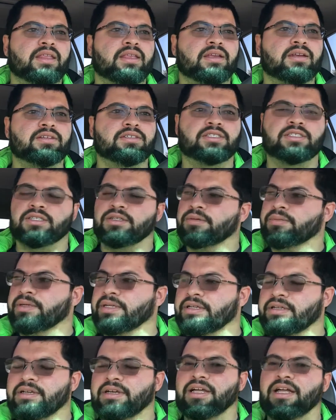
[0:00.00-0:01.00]
So, but
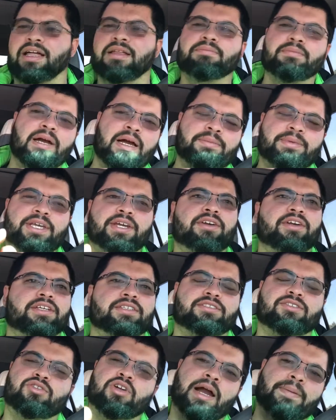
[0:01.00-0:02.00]
I'm, I'm
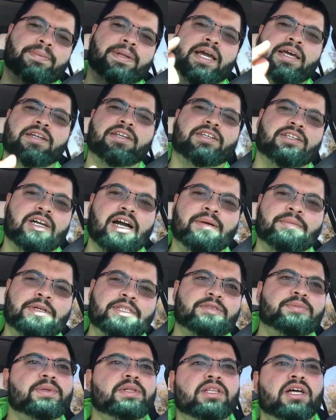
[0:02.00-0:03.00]
curious. Drop down in the
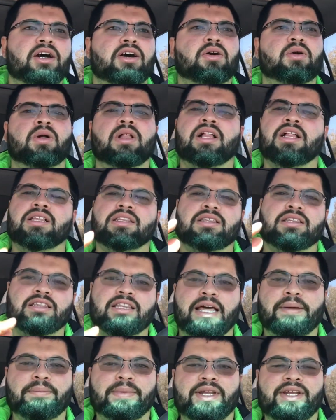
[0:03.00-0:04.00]
comments below.
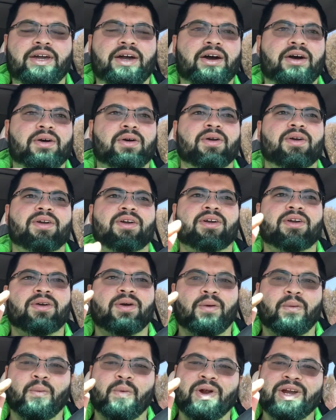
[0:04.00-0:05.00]
Let me know,
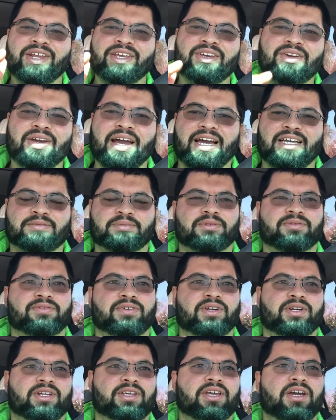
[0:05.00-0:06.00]
where do you guys
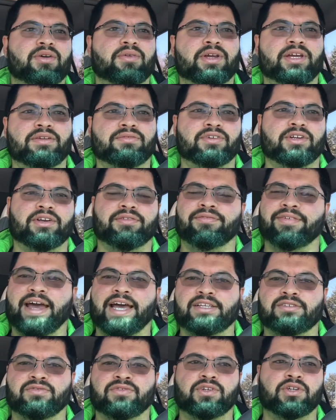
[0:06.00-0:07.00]
prefer to go eat for your
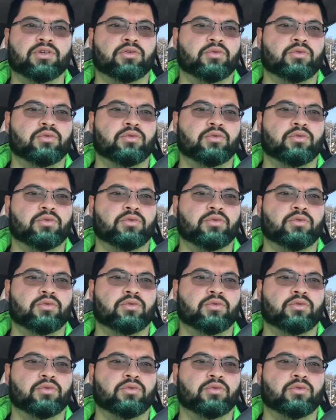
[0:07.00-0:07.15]
fast food?